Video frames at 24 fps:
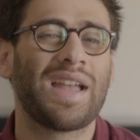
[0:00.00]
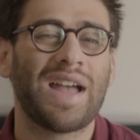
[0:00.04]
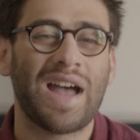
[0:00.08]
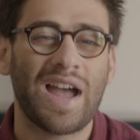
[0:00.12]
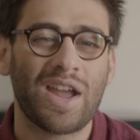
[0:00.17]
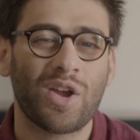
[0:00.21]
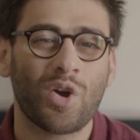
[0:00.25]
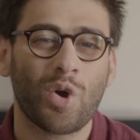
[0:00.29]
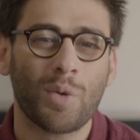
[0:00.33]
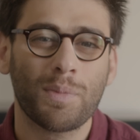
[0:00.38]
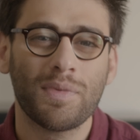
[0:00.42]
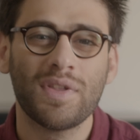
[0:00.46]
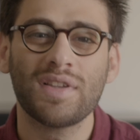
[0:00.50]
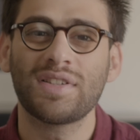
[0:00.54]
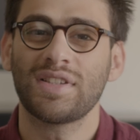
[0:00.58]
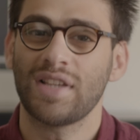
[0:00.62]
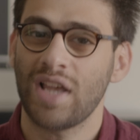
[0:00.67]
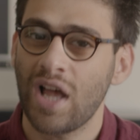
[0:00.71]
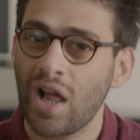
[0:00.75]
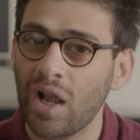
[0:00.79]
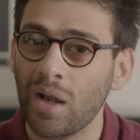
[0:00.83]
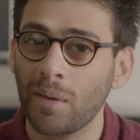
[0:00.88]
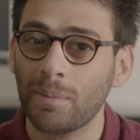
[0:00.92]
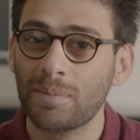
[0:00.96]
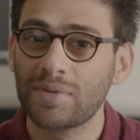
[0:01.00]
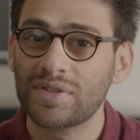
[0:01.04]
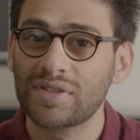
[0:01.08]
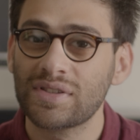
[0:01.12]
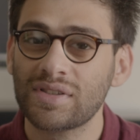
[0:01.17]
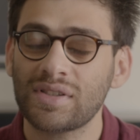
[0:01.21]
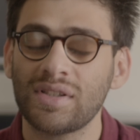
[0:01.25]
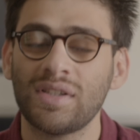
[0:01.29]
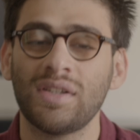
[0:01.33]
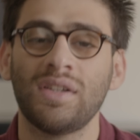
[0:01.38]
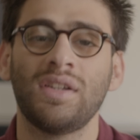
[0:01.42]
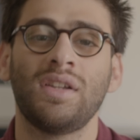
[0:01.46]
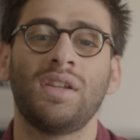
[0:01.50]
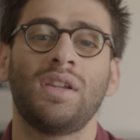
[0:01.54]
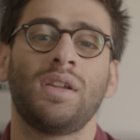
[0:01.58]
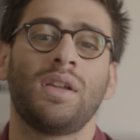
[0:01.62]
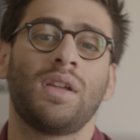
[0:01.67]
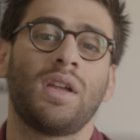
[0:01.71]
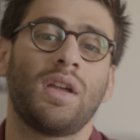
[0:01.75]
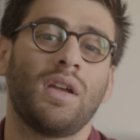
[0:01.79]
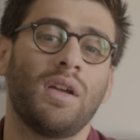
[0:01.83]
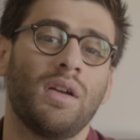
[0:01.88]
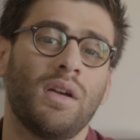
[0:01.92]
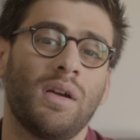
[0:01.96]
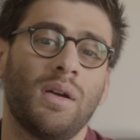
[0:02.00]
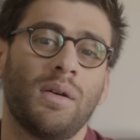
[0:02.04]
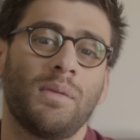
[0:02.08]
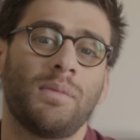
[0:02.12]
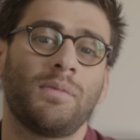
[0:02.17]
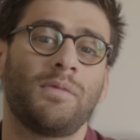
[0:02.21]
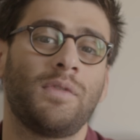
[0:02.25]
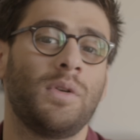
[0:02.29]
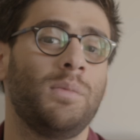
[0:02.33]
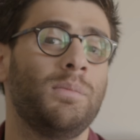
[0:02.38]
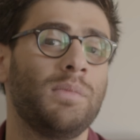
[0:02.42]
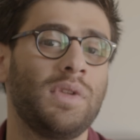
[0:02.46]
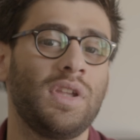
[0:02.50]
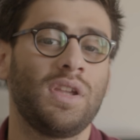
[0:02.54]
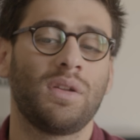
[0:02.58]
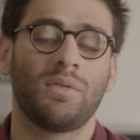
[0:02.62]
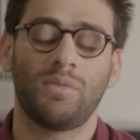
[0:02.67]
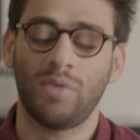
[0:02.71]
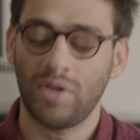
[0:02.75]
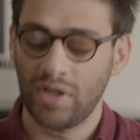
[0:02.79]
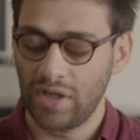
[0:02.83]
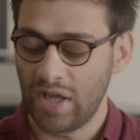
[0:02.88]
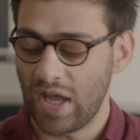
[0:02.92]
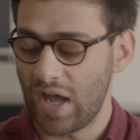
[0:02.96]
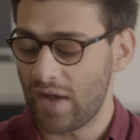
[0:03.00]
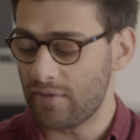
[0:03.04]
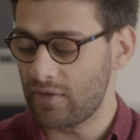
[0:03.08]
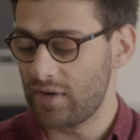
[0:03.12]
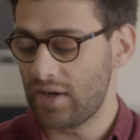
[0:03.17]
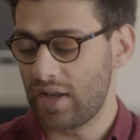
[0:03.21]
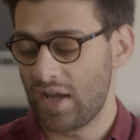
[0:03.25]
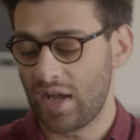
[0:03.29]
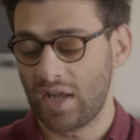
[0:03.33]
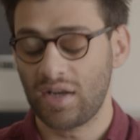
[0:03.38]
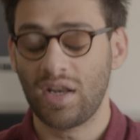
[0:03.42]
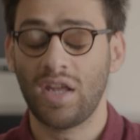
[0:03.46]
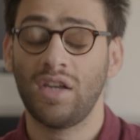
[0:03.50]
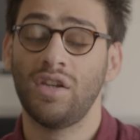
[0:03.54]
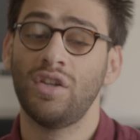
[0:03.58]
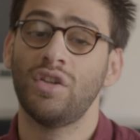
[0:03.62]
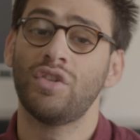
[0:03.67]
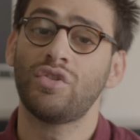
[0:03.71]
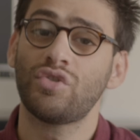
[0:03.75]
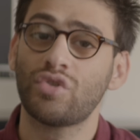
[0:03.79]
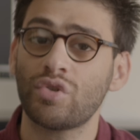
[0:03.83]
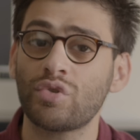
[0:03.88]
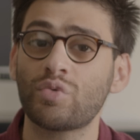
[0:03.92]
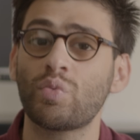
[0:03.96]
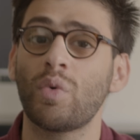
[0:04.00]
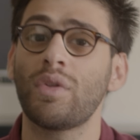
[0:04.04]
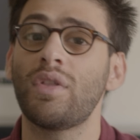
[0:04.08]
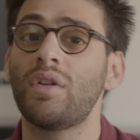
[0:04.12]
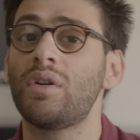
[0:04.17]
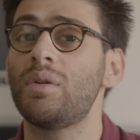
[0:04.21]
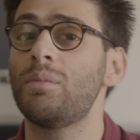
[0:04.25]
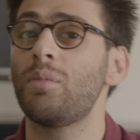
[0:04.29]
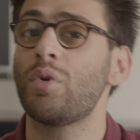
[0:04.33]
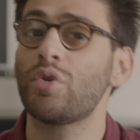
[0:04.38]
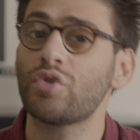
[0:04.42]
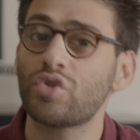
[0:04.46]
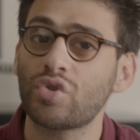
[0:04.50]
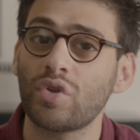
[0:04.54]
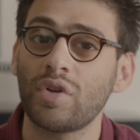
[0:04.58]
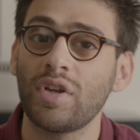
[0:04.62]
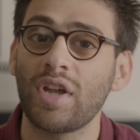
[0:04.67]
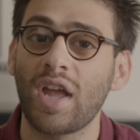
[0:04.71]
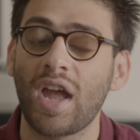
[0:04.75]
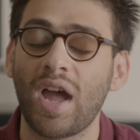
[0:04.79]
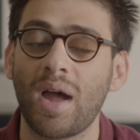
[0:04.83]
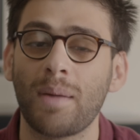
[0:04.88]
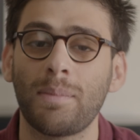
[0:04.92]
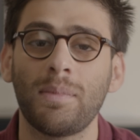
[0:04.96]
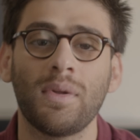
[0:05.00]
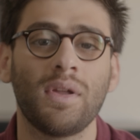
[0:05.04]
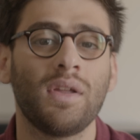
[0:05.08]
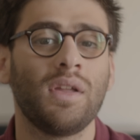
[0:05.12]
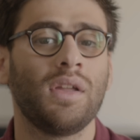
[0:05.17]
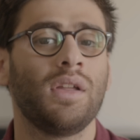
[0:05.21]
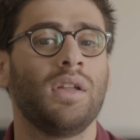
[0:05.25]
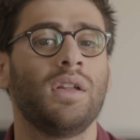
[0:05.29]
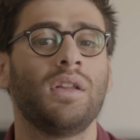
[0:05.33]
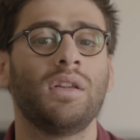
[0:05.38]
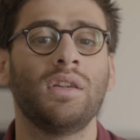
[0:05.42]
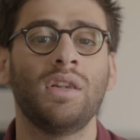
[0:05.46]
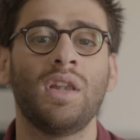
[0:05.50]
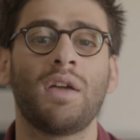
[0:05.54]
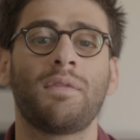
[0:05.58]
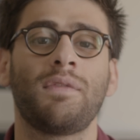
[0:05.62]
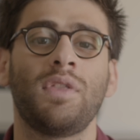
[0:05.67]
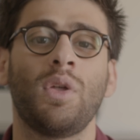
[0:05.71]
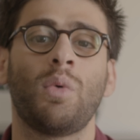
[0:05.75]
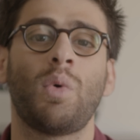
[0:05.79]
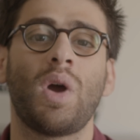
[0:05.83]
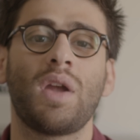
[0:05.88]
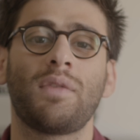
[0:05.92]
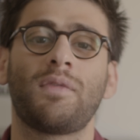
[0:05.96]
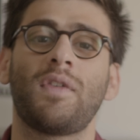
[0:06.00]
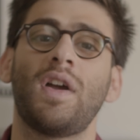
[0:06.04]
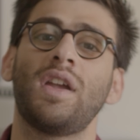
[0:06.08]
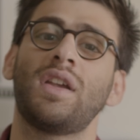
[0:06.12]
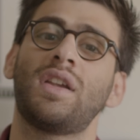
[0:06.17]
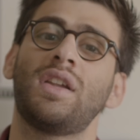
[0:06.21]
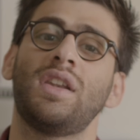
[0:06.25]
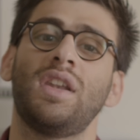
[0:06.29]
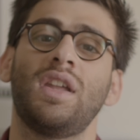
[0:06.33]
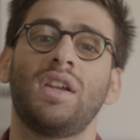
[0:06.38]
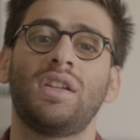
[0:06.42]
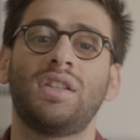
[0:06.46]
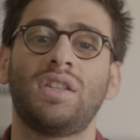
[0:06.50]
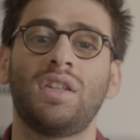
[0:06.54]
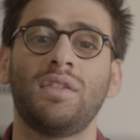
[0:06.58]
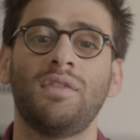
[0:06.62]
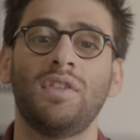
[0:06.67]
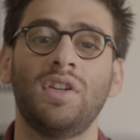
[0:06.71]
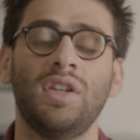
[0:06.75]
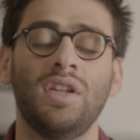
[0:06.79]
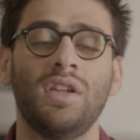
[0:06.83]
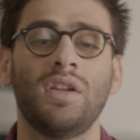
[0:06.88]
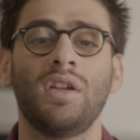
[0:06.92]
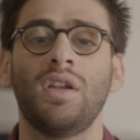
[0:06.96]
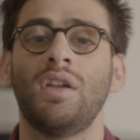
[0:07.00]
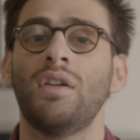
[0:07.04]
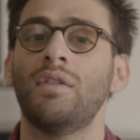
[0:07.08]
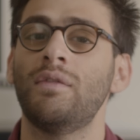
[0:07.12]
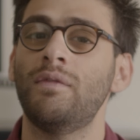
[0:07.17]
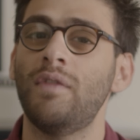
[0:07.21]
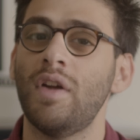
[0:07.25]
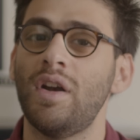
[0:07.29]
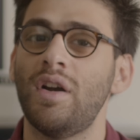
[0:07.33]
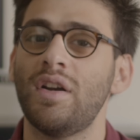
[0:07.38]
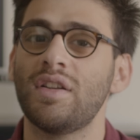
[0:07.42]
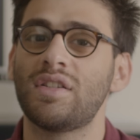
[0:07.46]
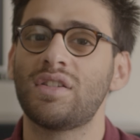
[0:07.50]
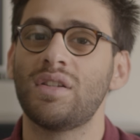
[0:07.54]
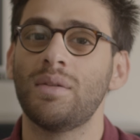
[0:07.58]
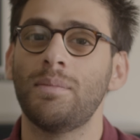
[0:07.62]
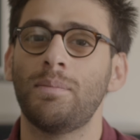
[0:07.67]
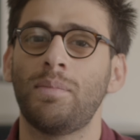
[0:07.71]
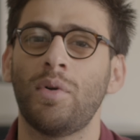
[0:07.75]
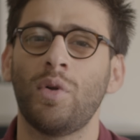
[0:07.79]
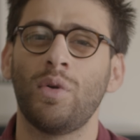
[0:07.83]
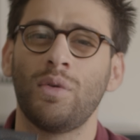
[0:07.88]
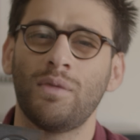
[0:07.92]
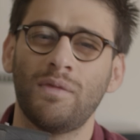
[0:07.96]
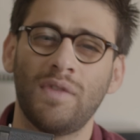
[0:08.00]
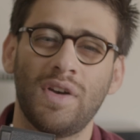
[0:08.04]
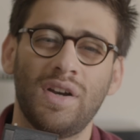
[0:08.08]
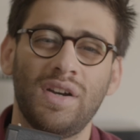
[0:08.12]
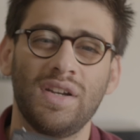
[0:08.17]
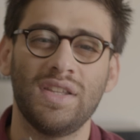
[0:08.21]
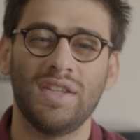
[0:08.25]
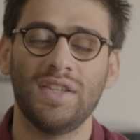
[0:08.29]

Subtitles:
I hope this helps. For me, really, I haven't had any issues with the remote shooting app. Love the Wi-Fi connectivity, very simple, very